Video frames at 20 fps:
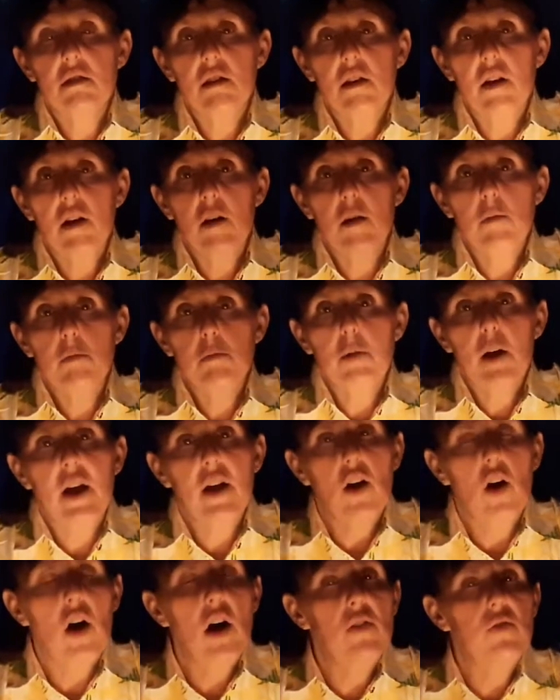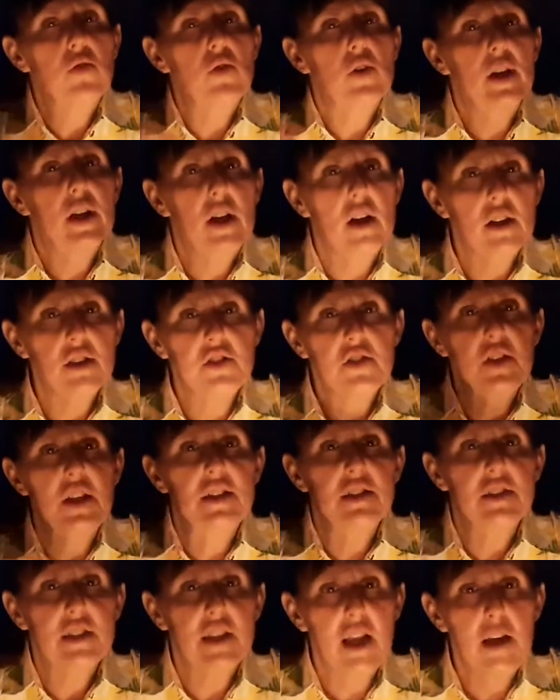um, by offering us
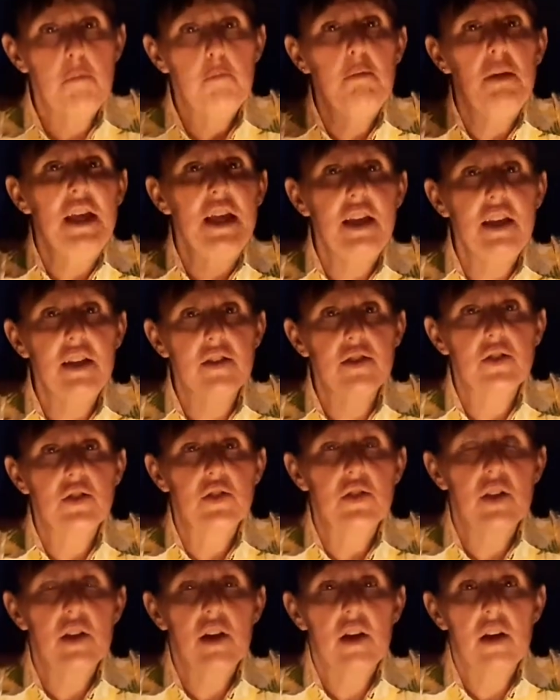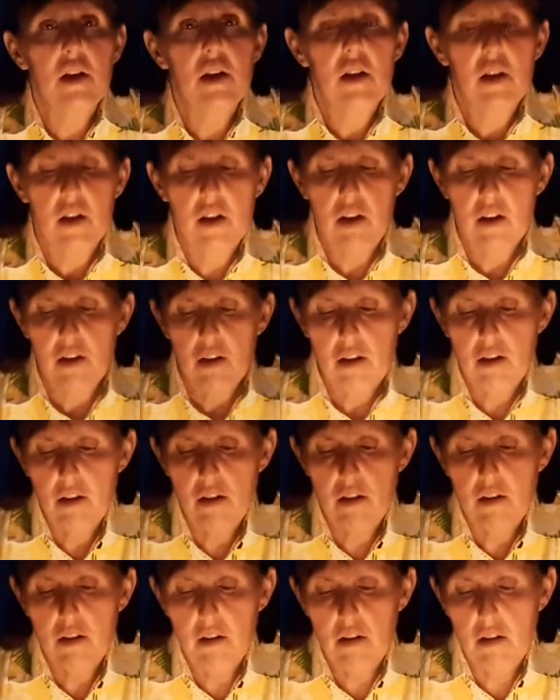that same peace.
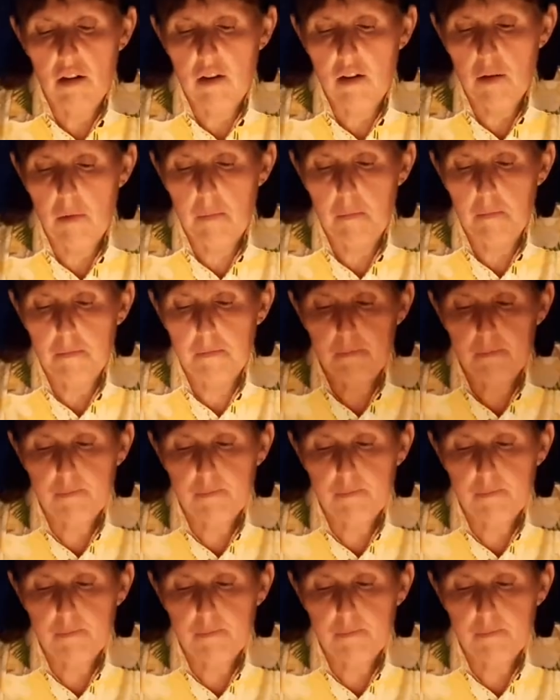Um,